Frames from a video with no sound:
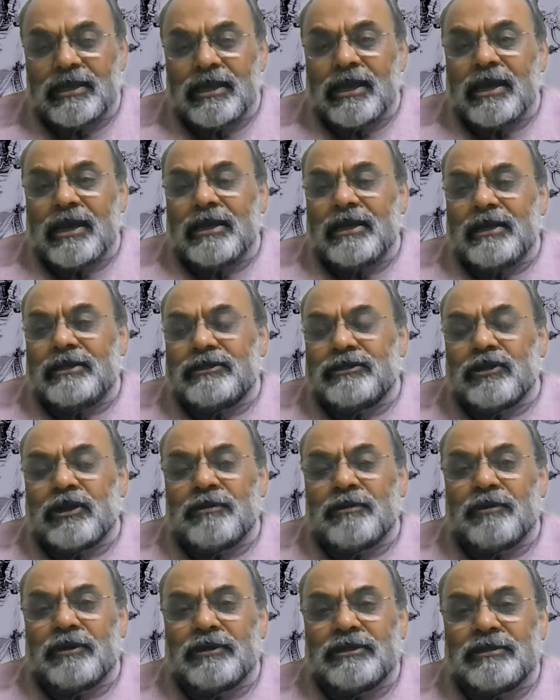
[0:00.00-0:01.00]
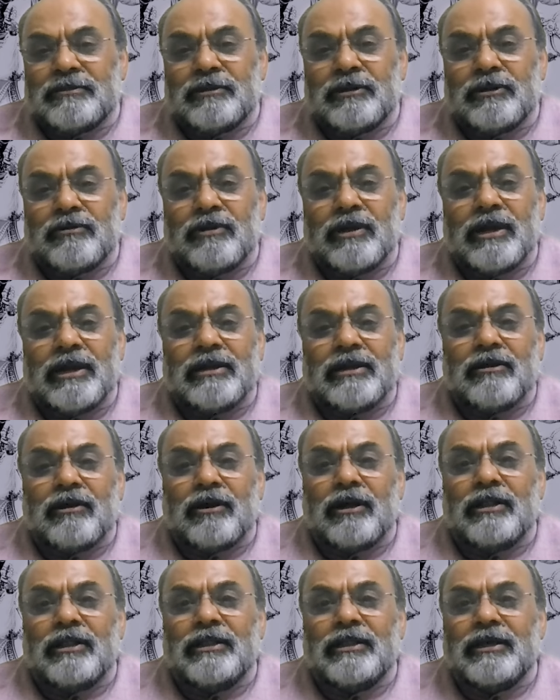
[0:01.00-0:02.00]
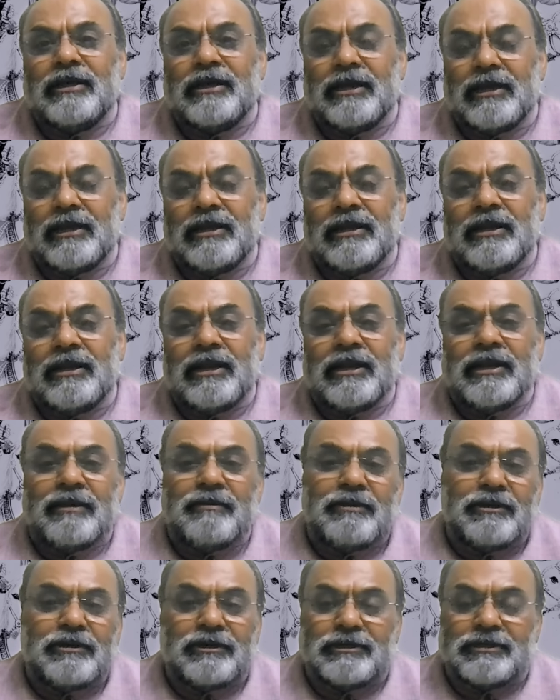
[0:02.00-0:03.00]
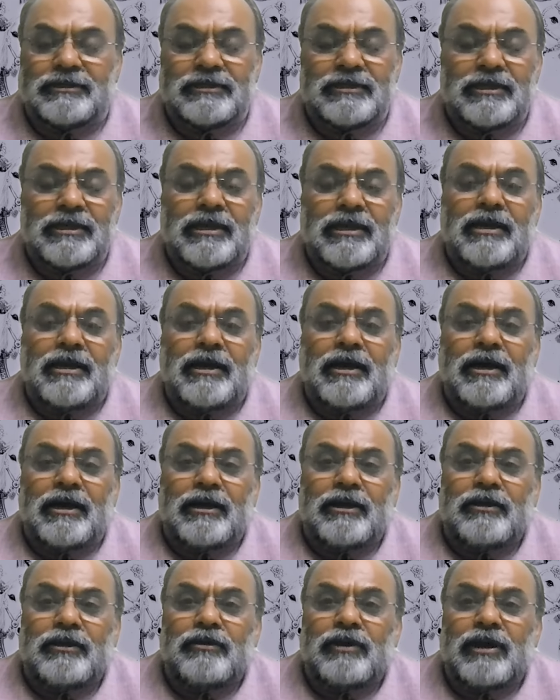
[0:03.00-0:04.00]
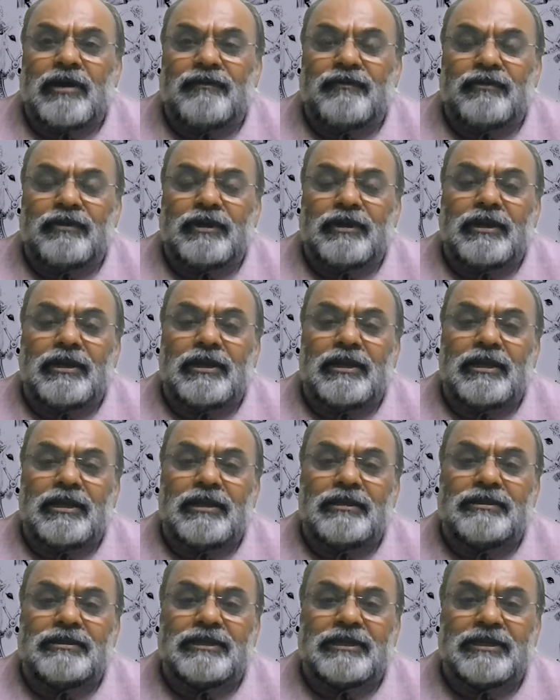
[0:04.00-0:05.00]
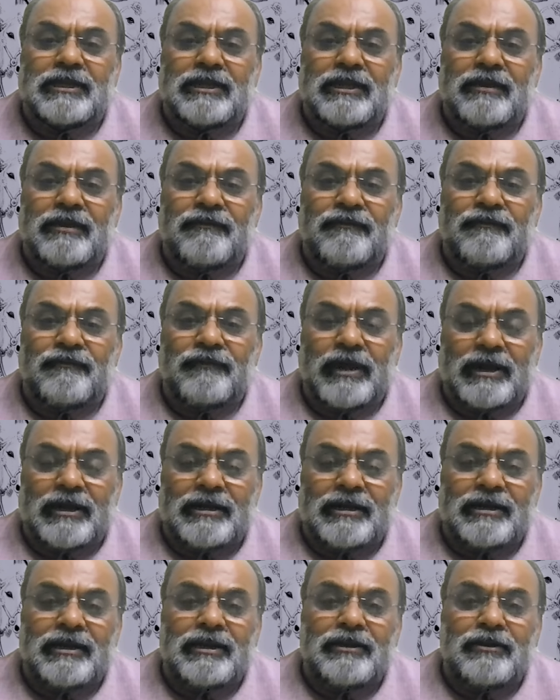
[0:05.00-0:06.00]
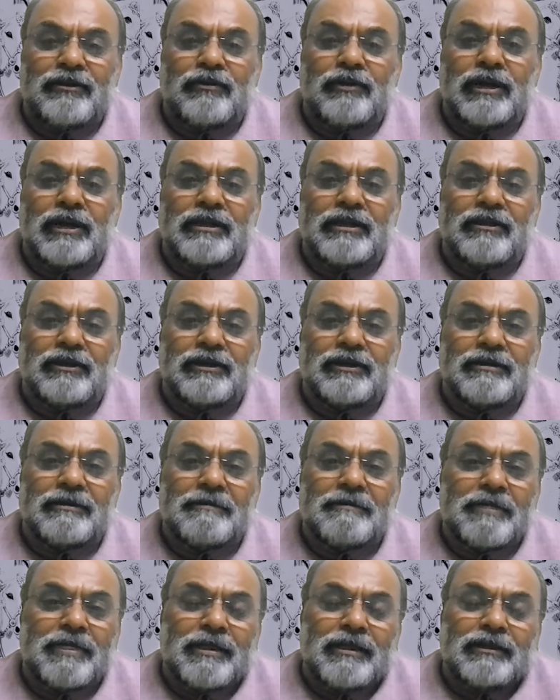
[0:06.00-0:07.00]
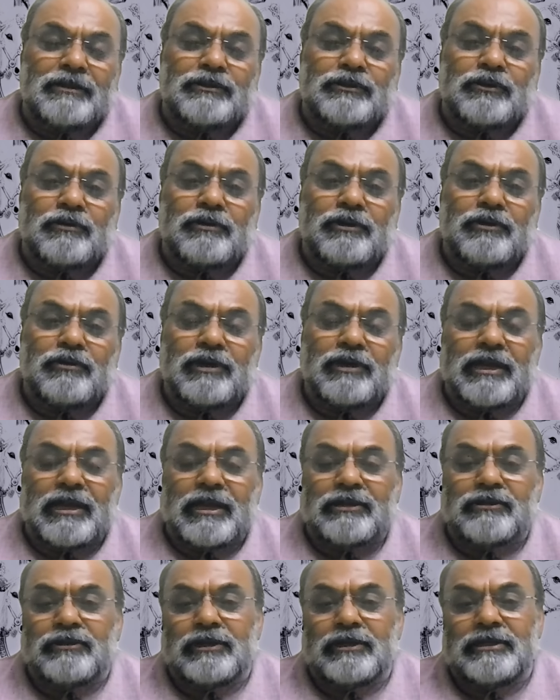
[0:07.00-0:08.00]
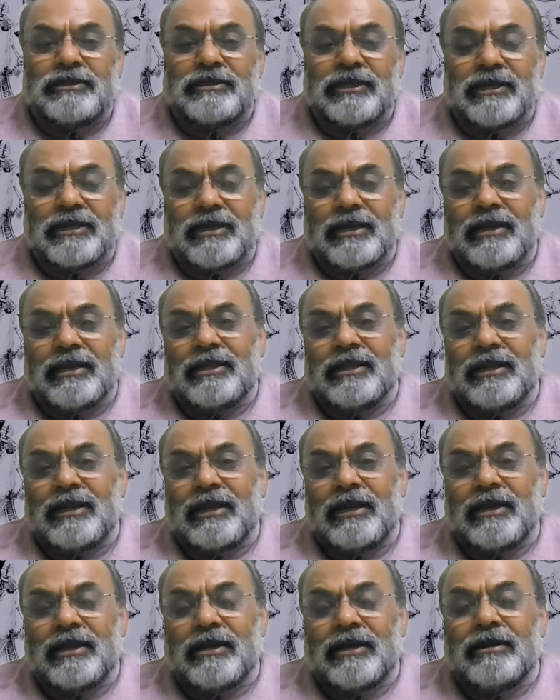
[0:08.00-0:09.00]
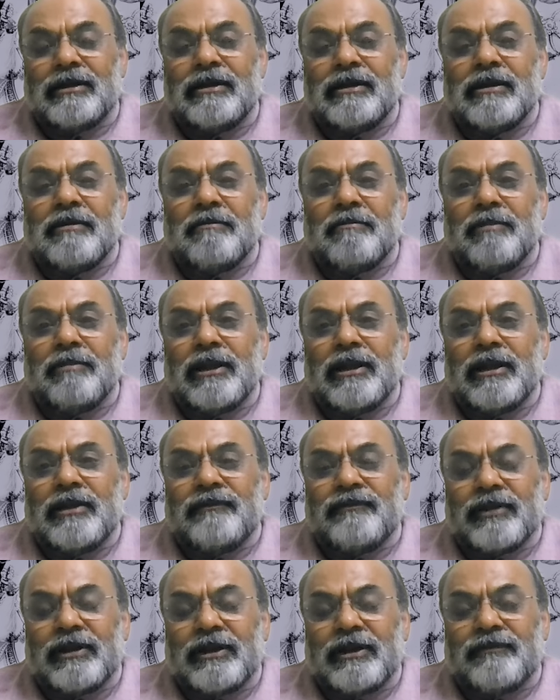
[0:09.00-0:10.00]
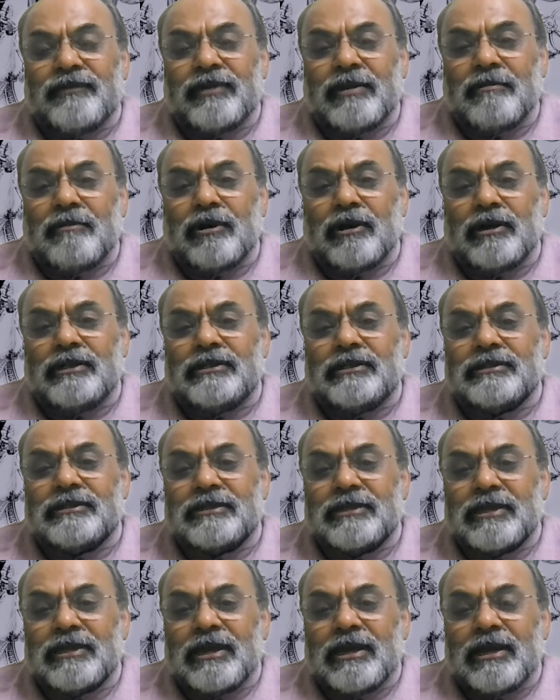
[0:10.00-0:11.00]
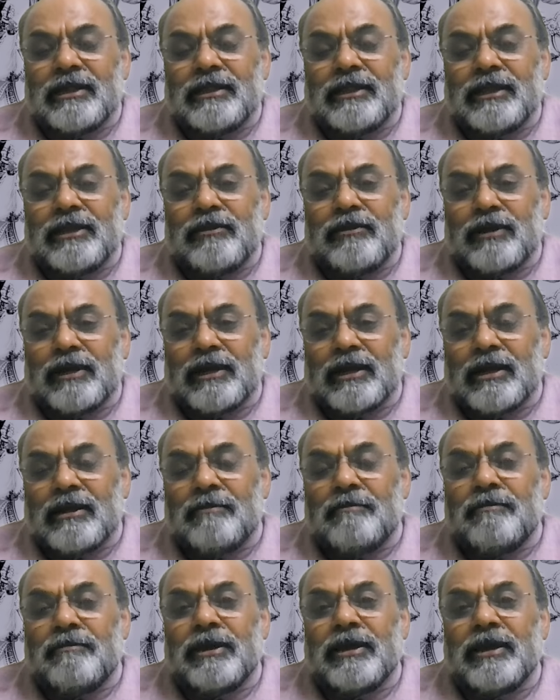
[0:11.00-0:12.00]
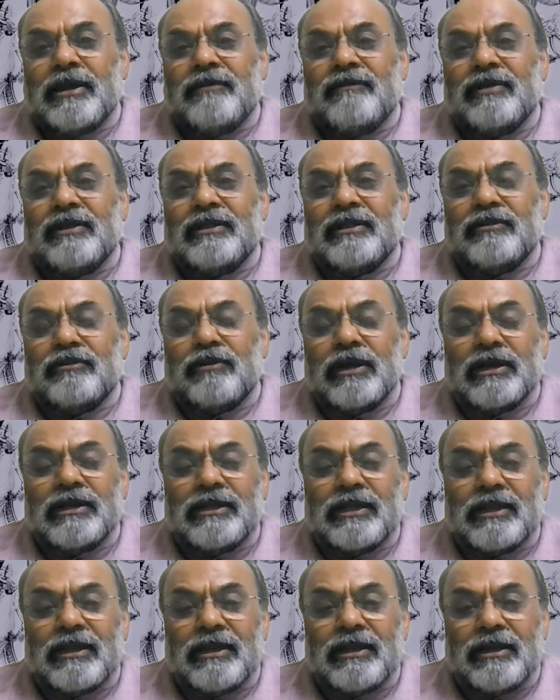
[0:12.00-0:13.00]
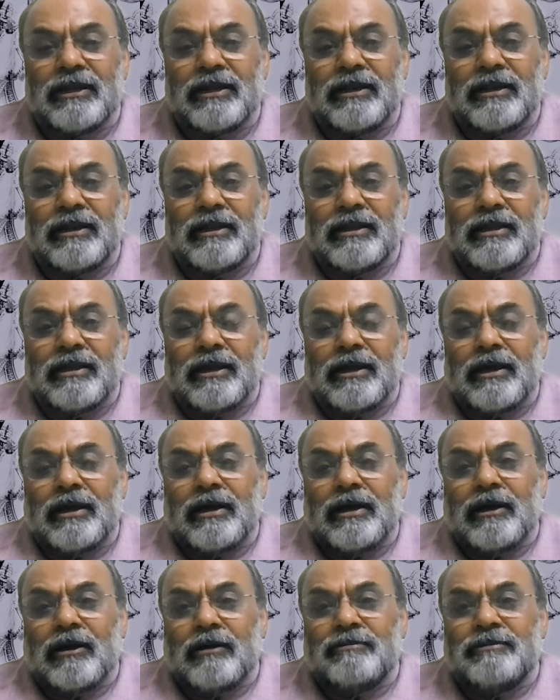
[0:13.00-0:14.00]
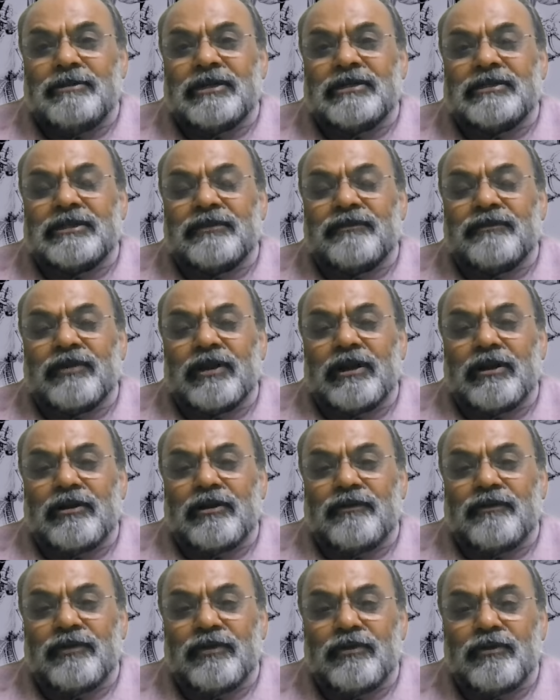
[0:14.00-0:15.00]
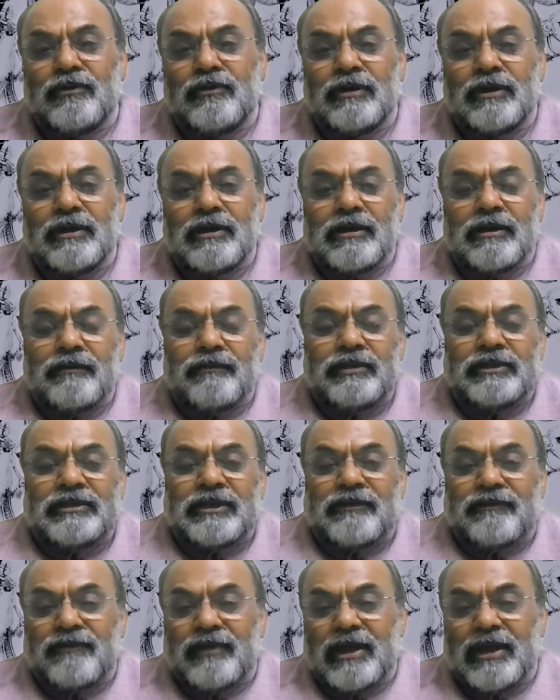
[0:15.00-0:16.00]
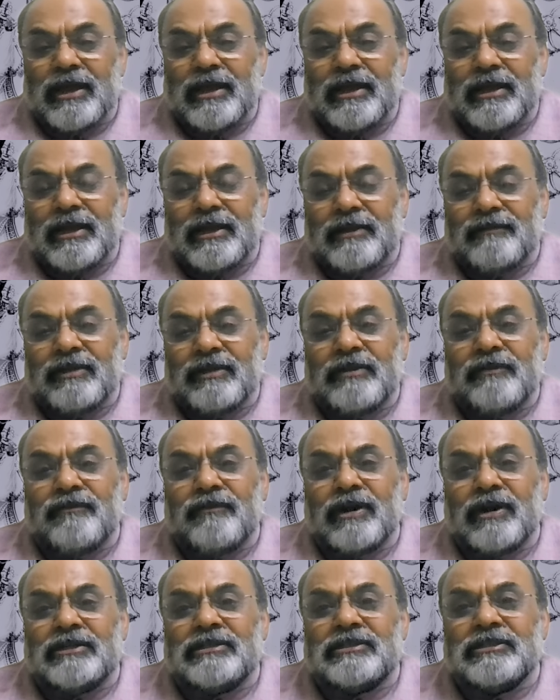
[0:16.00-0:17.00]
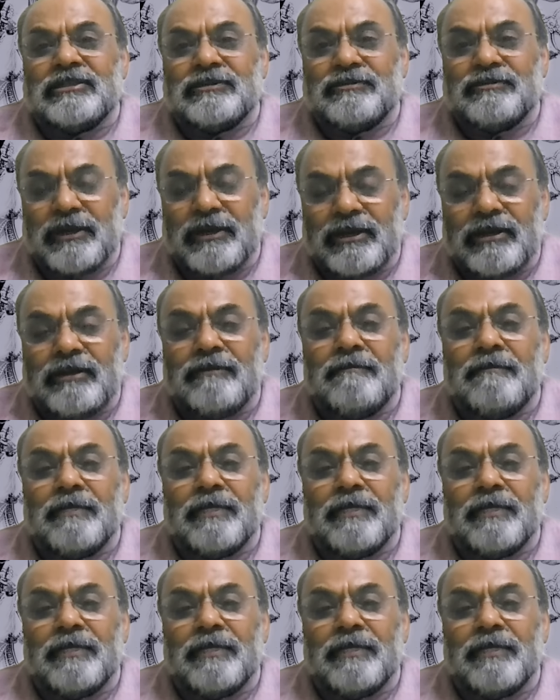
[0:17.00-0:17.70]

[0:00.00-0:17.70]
And it's not possible to get all the real data because uh, you have to really sit in a factory to get that. So you can actually generate the data, build different different models, and then you can compare it when you get the real uh, objects in front of you, which are flying at a very fast speed.